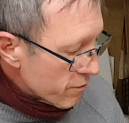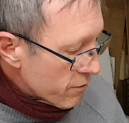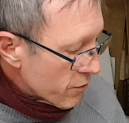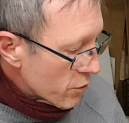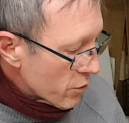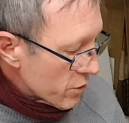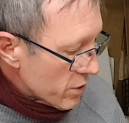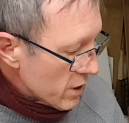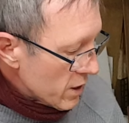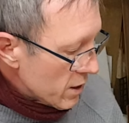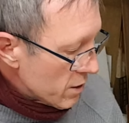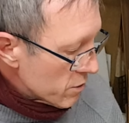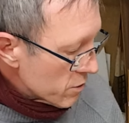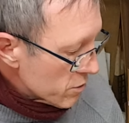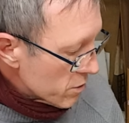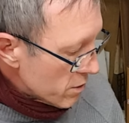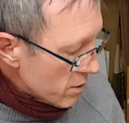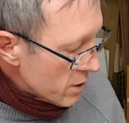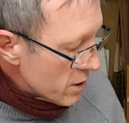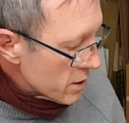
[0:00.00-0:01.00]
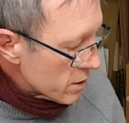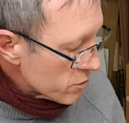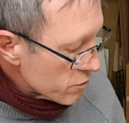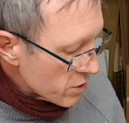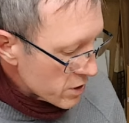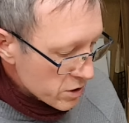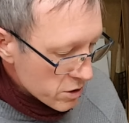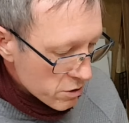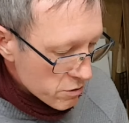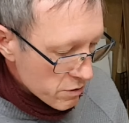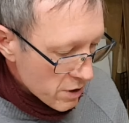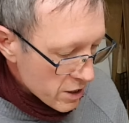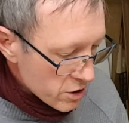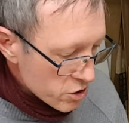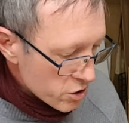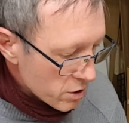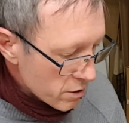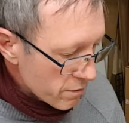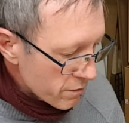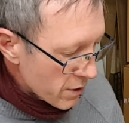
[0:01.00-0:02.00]
for the
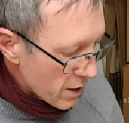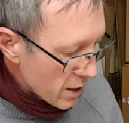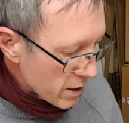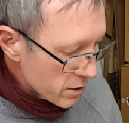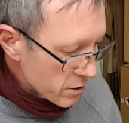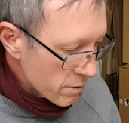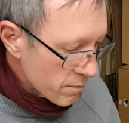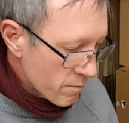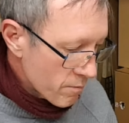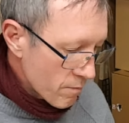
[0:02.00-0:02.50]
restoration of that.